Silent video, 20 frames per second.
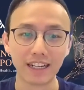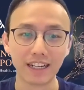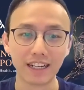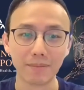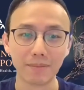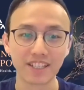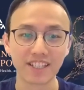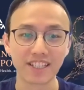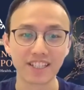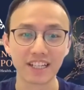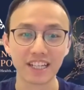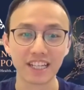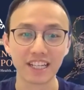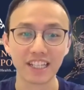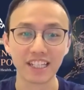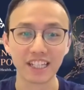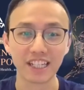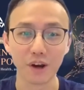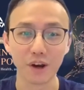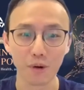Mr.
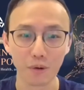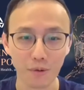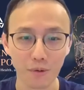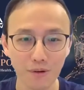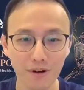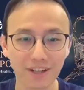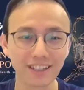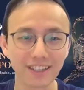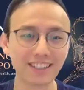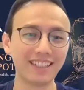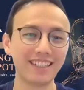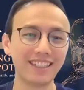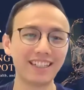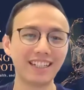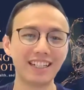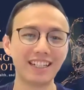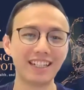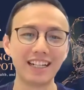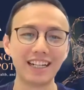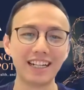Indy Ho.
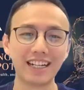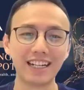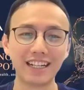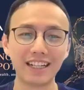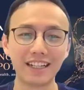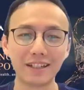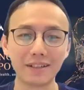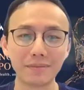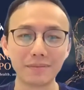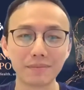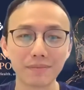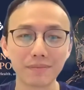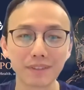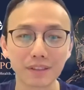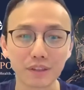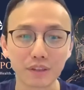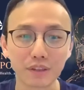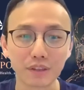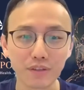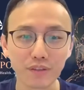
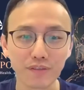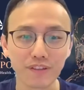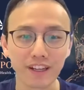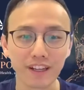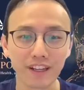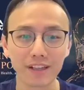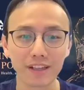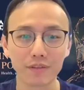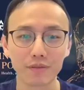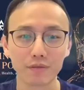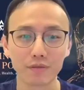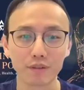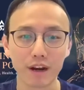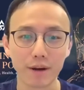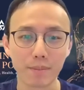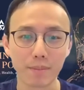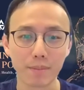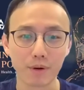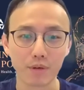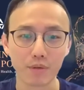Do you think
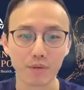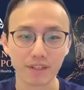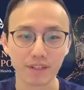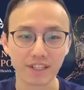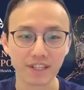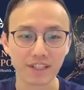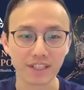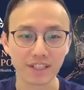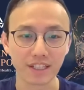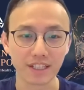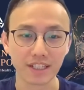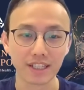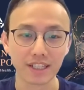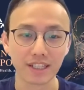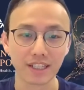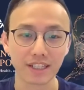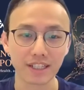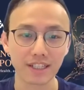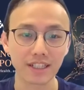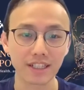wearable
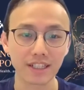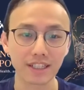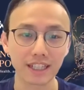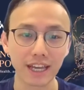resistance